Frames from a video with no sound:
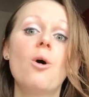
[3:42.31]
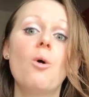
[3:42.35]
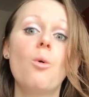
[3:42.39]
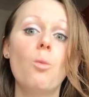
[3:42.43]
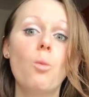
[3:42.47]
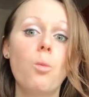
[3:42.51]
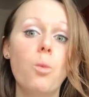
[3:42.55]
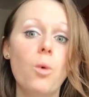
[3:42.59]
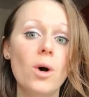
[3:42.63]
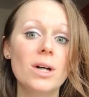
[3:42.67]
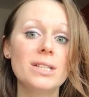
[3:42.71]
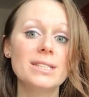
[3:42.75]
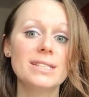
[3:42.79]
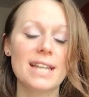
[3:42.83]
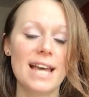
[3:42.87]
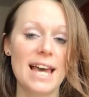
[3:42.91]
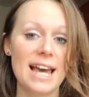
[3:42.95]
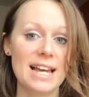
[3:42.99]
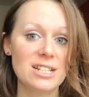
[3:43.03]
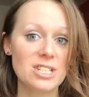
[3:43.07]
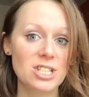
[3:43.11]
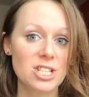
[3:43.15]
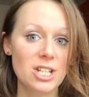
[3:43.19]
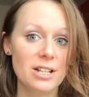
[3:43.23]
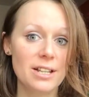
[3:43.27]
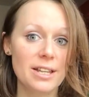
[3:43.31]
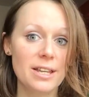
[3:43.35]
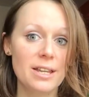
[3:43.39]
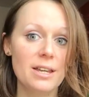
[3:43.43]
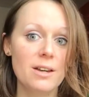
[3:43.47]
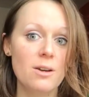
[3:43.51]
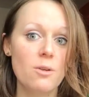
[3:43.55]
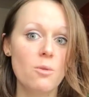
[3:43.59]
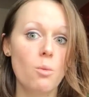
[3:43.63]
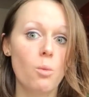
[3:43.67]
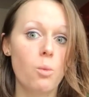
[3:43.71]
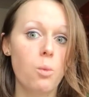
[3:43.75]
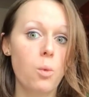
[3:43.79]
was actually
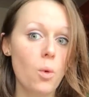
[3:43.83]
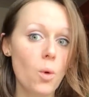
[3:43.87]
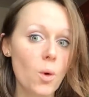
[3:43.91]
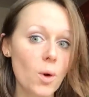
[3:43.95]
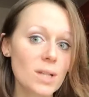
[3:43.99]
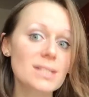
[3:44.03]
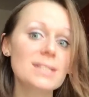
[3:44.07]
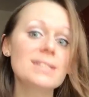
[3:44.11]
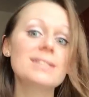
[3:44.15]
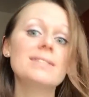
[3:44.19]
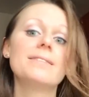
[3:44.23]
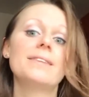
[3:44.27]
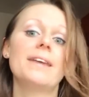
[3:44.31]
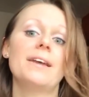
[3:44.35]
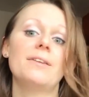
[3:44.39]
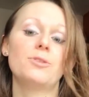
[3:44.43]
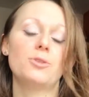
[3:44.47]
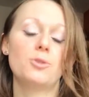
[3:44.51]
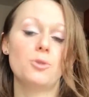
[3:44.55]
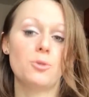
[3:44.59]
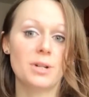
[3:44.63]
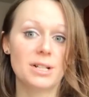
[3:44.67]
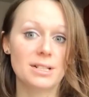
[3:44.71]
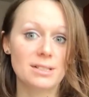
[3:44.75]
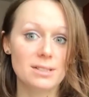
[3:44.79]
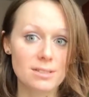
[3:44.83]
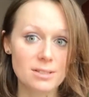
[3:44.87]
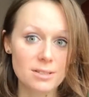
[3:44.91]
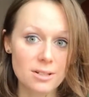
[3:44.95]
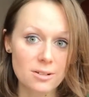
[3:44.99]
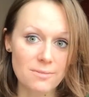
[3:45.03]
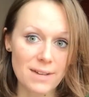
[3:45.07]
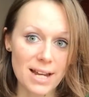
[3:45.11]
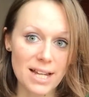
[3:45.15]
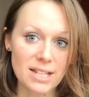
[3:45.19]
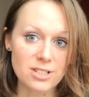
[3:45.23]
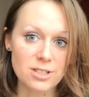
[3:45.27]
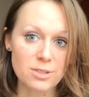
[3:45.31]
worse than during the
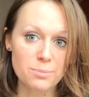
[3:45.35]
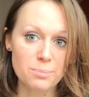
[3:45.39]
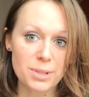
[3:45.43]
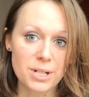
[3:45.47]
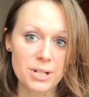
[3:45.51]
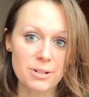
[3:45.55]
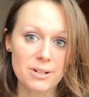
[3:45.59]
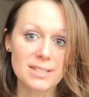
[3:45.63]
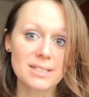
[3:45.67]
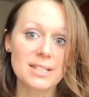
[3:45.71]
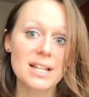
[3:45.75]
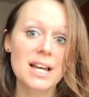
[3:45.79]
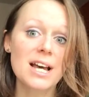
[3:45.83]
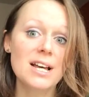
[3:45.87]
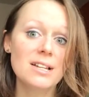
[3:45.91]
starvation period.